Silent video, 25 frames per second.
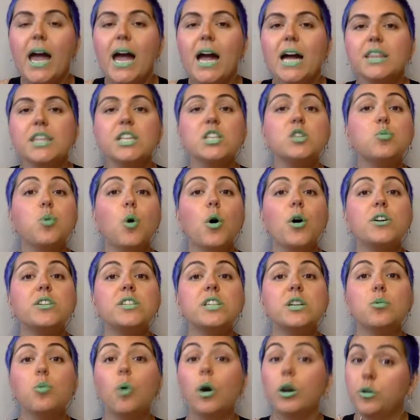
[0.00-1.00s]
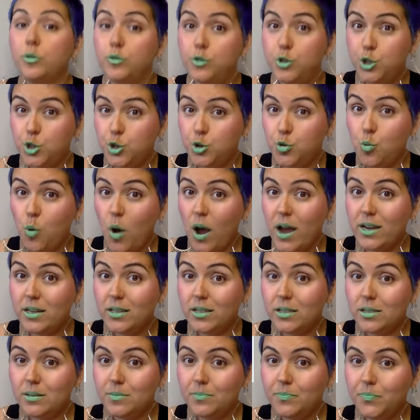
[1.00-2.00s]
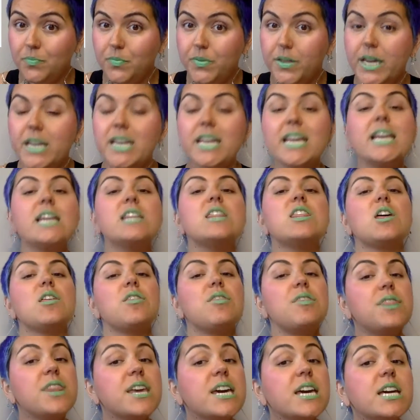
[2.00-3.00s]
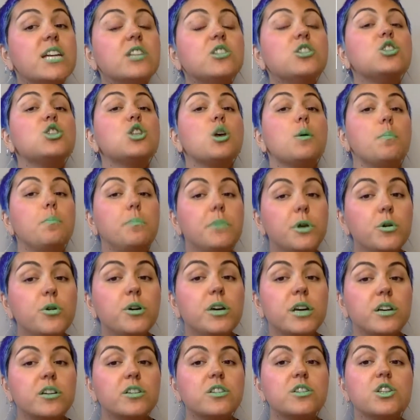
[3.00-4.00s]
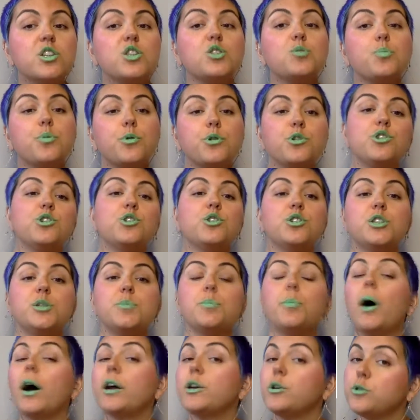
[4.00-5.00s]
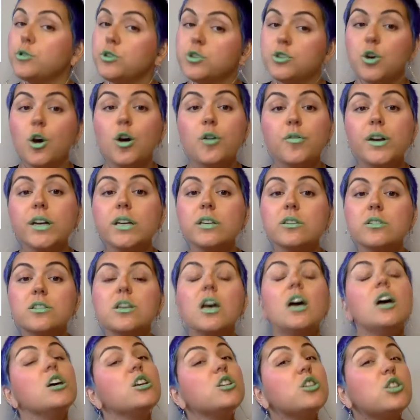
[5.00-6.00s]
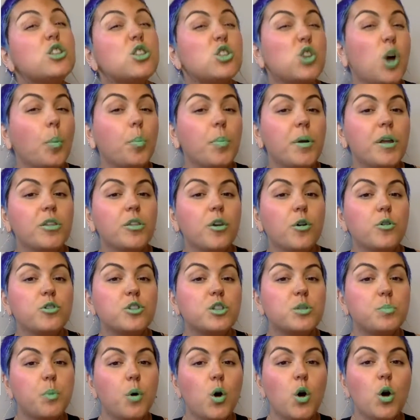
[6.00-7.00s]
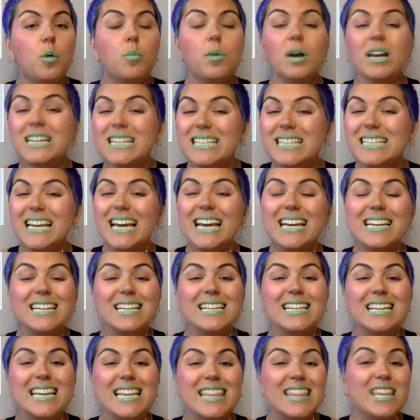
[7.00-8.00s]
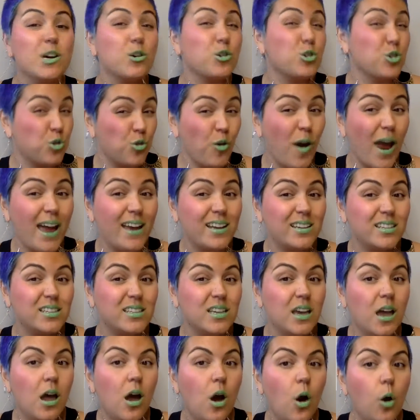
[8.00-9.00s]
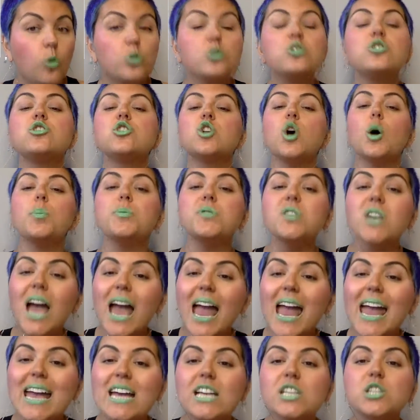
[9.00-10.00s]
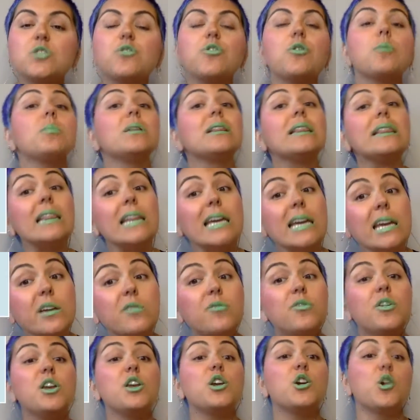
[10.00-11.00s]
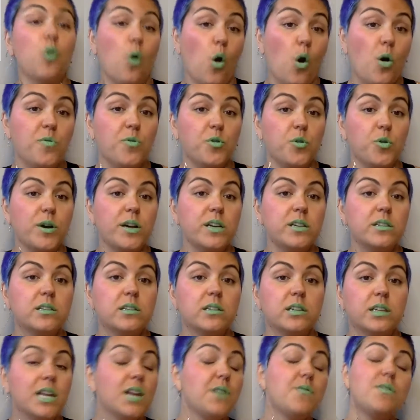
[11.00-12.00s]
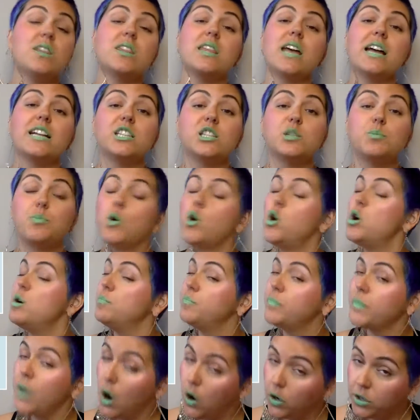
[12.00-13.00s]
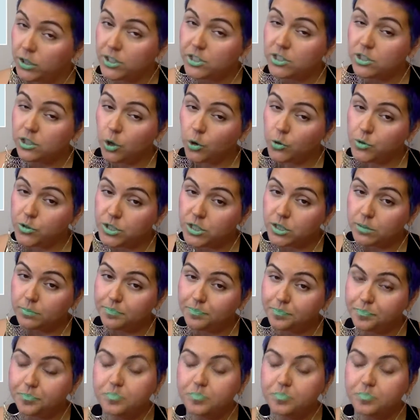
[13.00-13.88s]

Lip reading: This works in one of two ways. It either thickens the mucus that's produced by your cervix, stopping those sperm dead in their tracks, or stops eggs from leaving your ovaries, leaving that sperm on its lonesome.